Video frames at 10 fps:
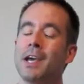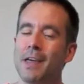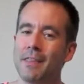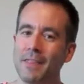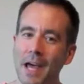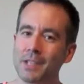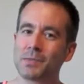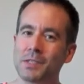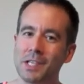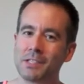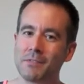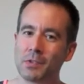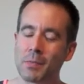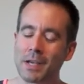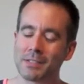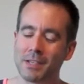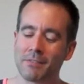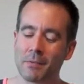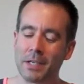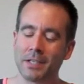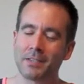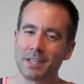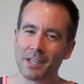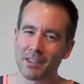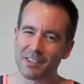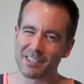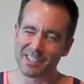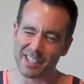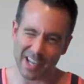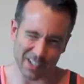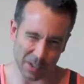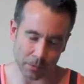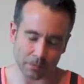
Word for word: And that is what Days of Future Past did for me that the others did not do.